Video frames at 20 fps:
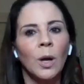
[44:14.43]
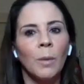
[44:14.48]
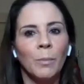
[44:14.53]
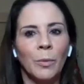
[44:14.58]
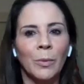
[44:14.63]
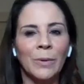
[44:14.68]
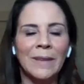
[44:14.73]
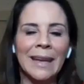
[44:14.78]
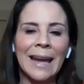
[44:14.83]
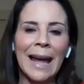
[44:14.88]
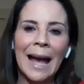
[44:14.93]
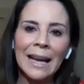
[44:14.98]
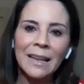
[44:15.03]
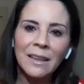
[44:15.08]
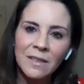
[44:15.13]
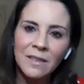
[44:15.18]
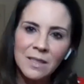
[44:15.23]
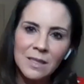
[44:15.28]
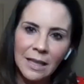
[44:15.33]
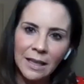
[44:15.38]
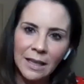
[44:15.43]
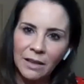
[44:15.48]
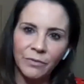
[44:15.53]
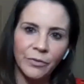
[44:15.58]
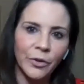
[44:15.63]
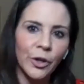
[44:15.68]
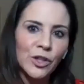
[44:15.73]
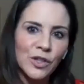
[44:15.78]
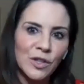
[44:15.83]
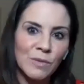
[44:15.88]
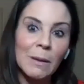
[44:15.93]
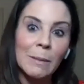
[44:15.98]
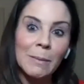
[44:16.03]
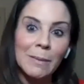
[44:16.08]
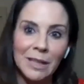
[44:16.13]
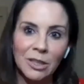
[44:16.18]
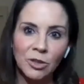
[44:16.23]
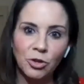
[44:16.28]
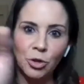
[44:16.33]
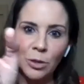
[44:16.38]
but when they added the second verse, maybe
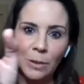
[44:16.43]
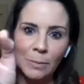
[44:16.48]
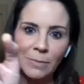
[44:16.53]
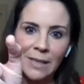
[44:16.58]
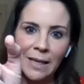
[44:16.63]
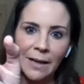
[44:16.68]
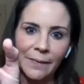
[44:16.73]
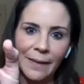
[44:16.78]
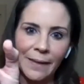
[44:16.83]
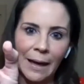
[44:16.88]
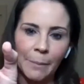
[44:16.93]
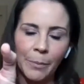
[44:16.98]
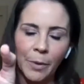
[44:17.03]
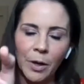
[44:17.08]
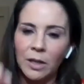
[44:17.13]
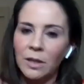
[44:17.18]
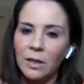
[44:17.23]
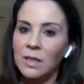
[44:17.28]
they trimmed down that part,